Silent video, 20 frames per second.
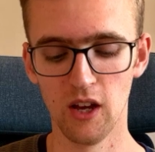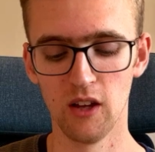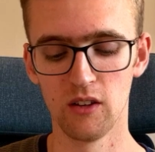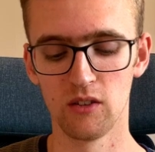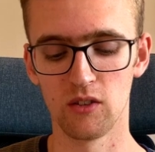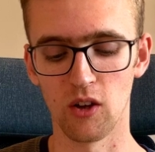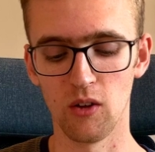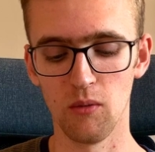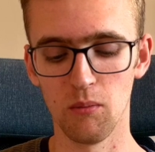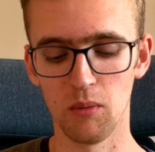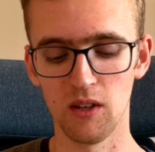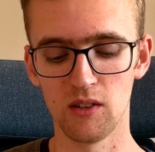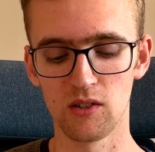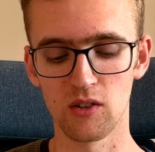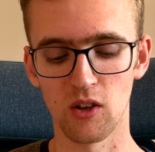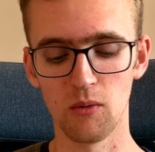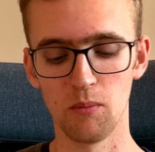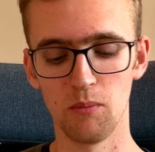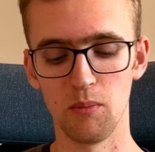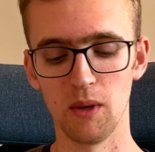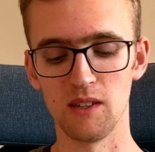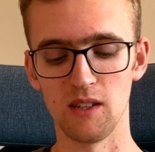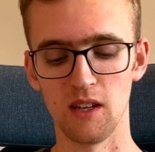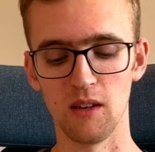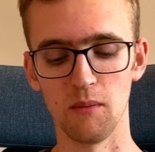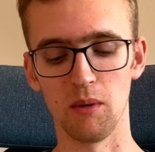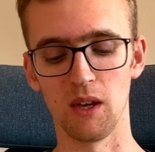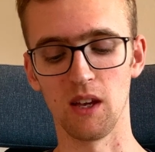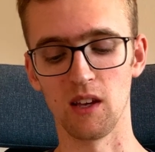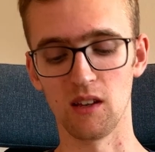Don't be so busy
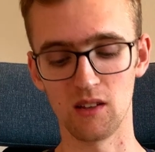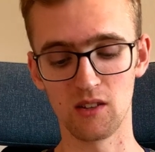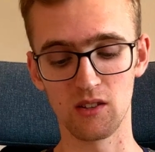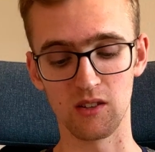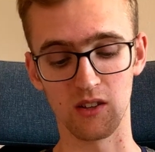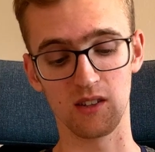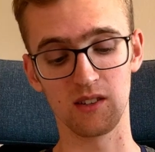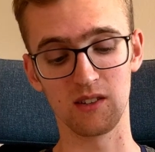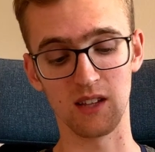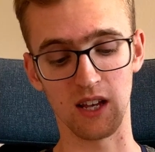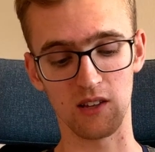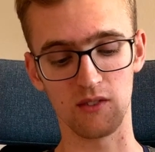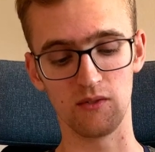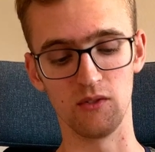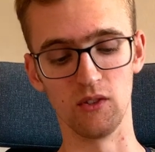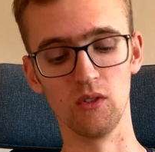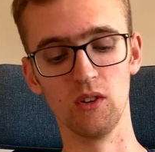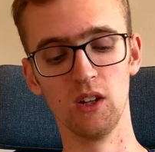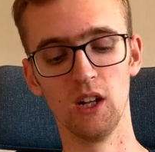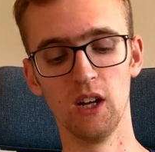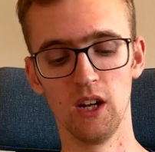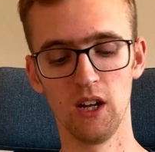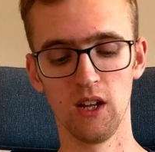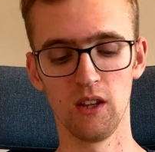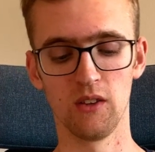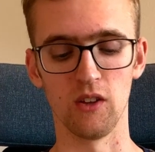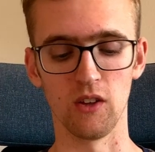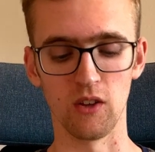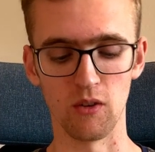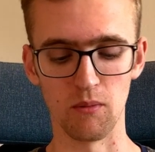being successful
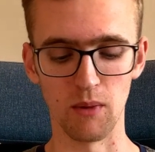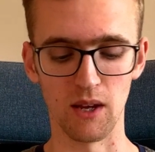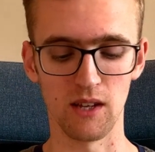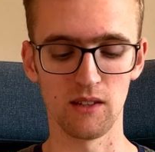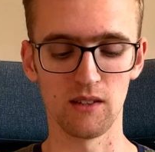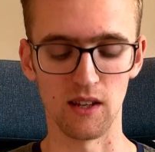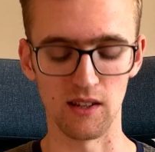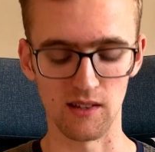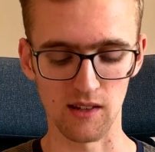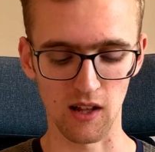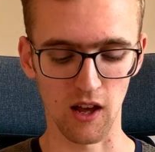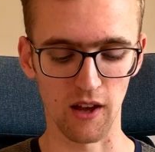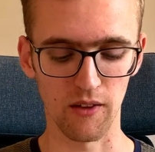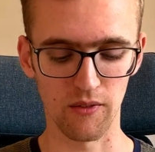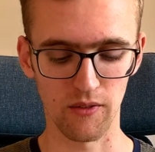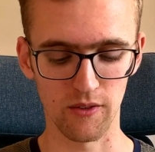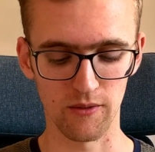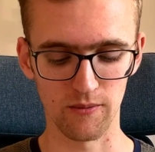that you miss his life."